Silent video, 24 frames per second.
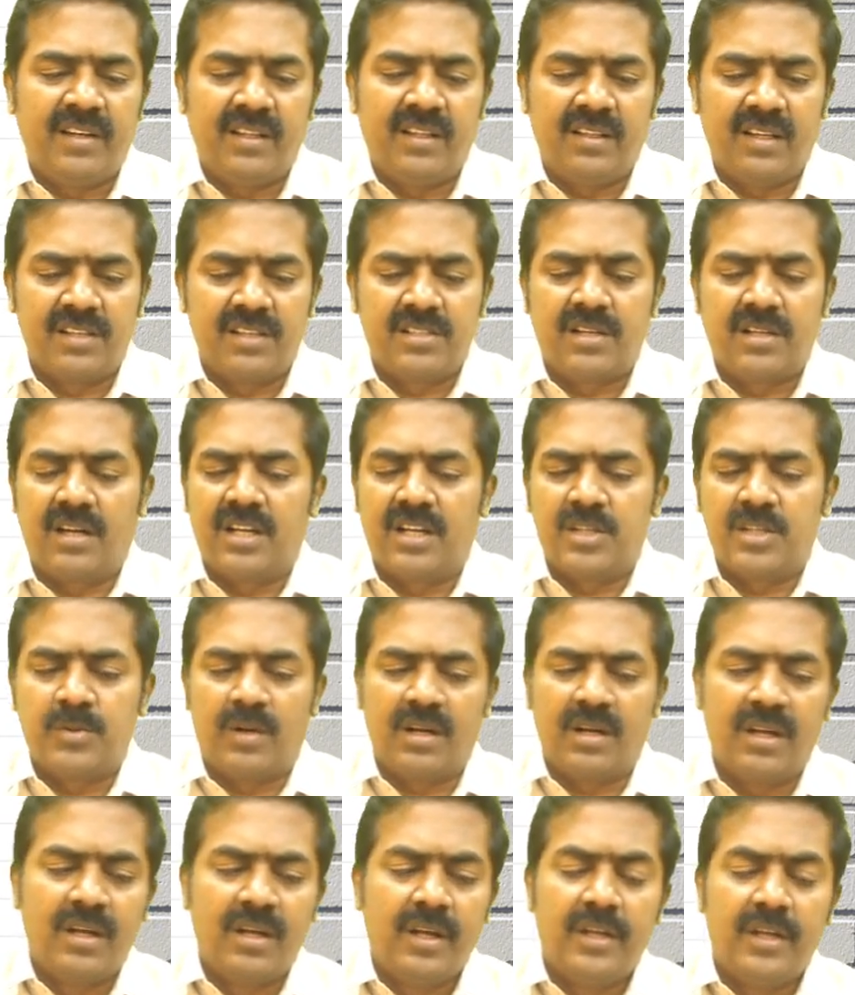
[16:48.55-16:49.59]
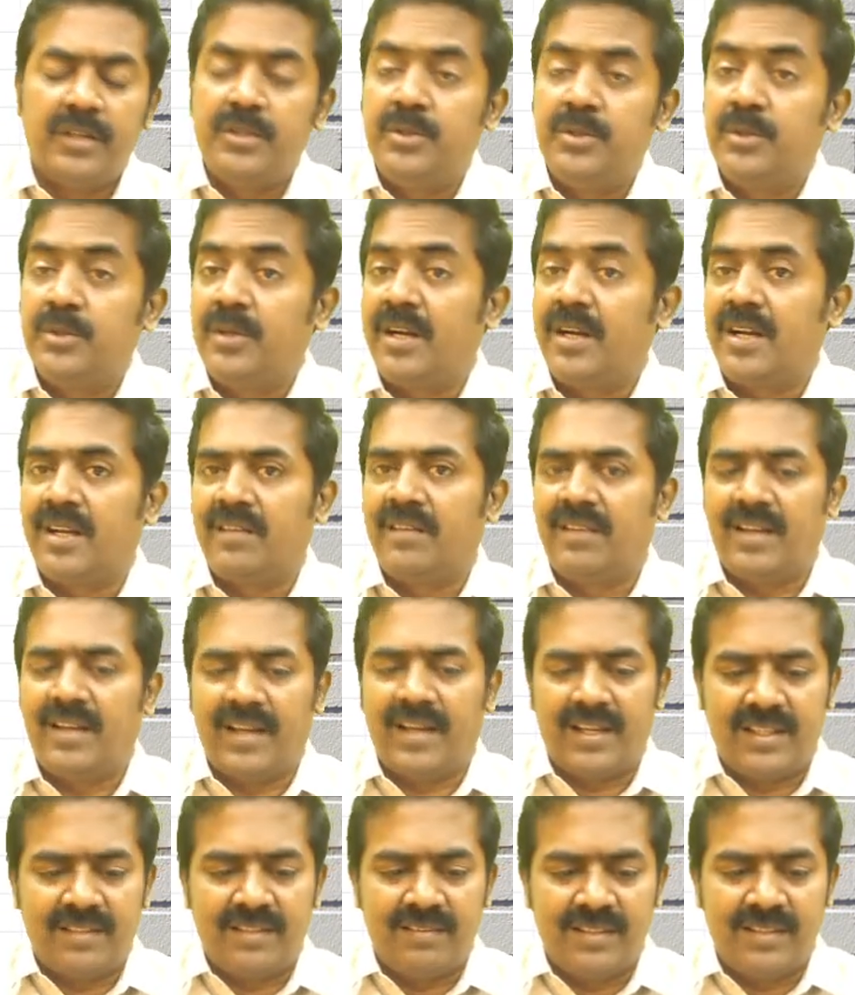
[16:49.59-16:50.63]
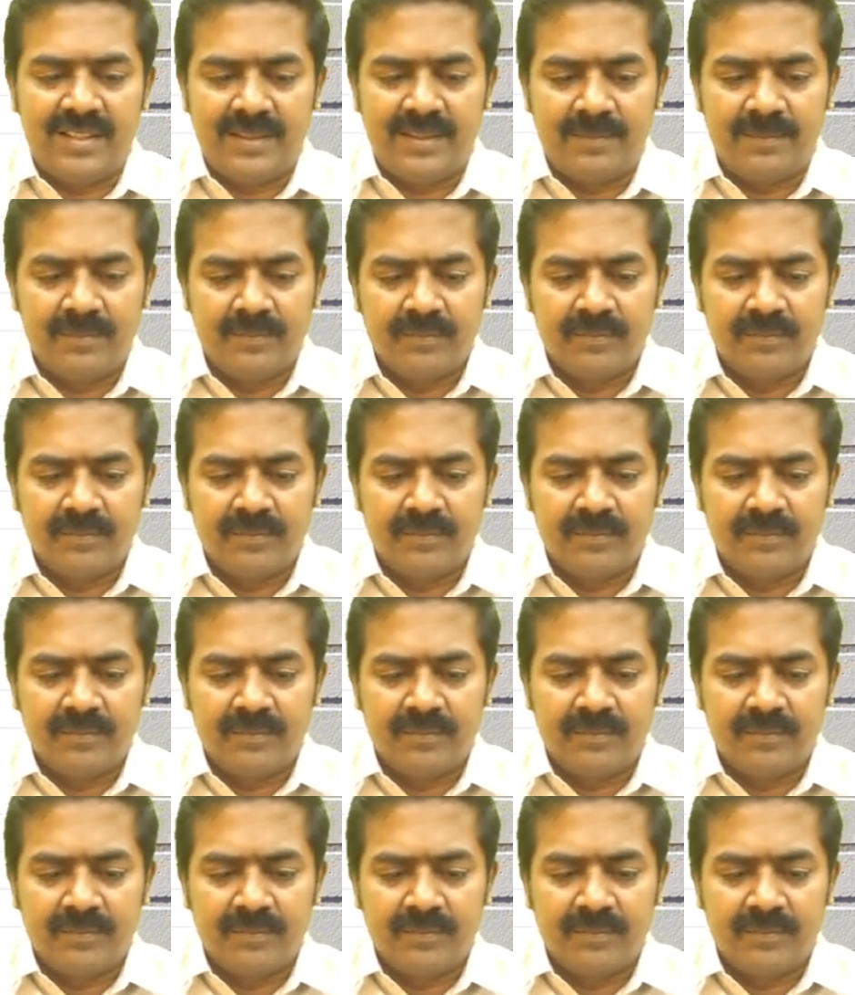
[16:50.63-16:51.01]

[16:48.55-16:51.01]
That is called as what? Unit level activity.